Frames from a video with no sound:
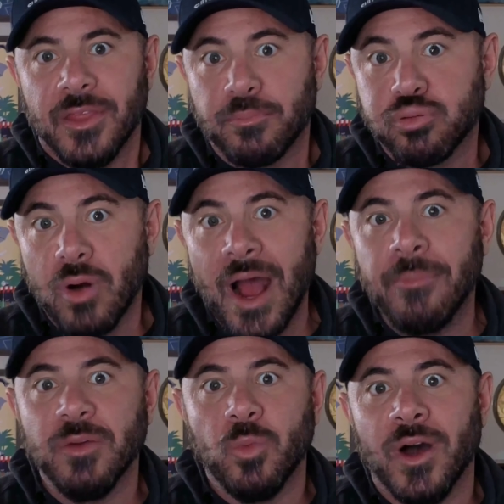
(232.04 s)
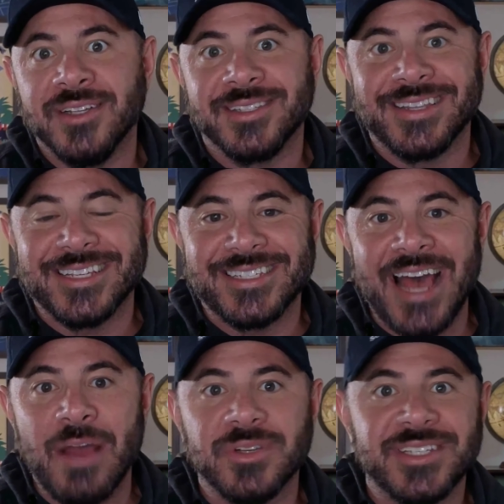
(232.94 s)
The problem was that the
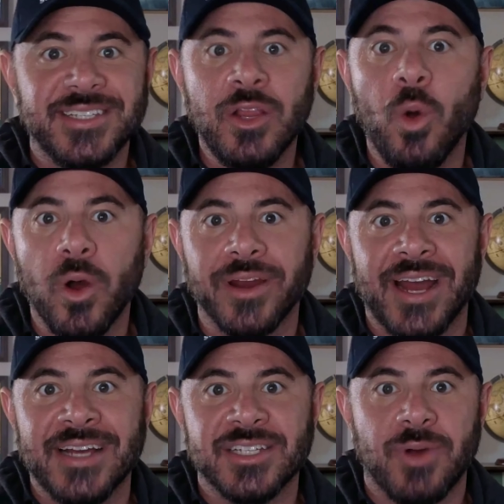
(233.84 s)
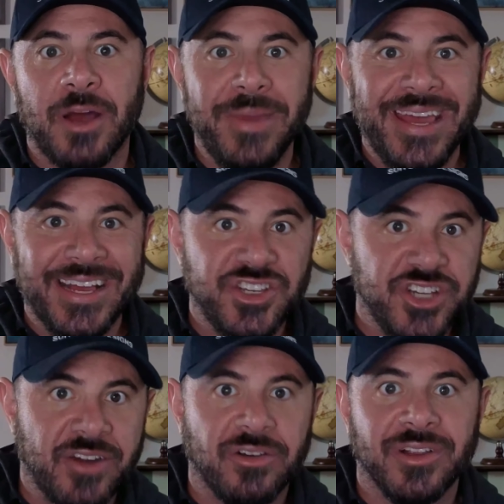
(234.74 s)
site was still organized around being a
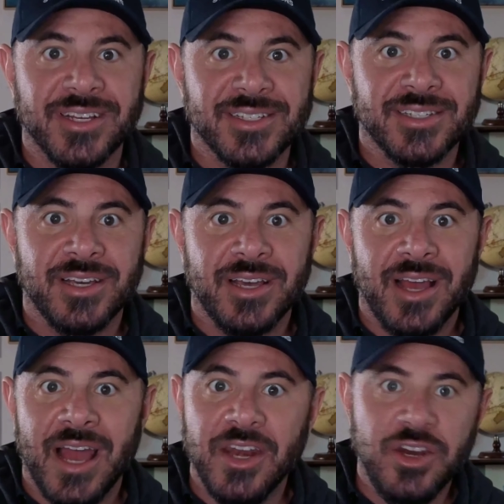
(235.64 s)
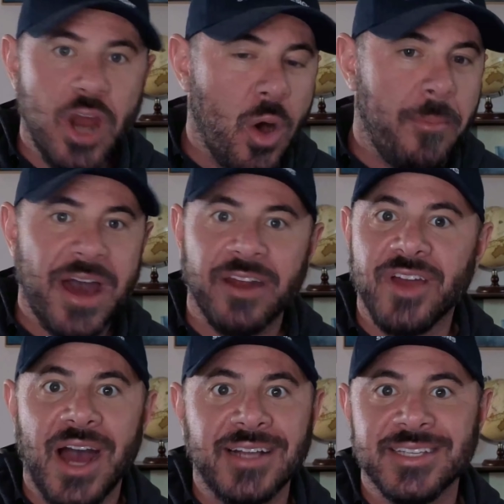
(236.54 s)
generalist, and no amount
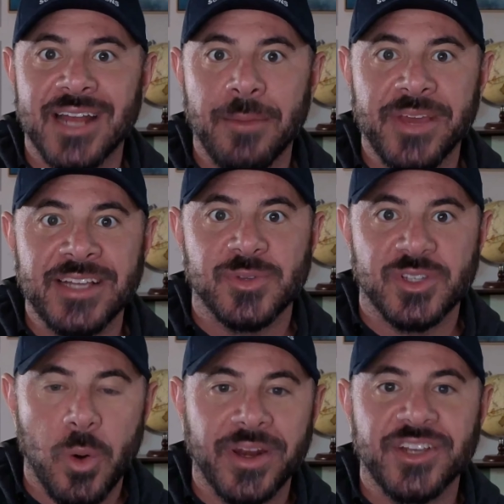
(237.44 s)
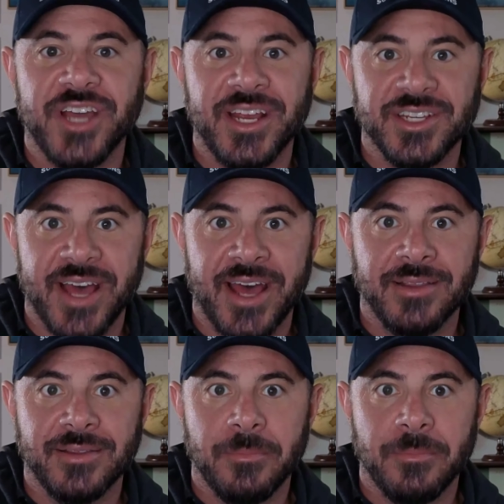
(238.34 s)
of content updates was going to change that.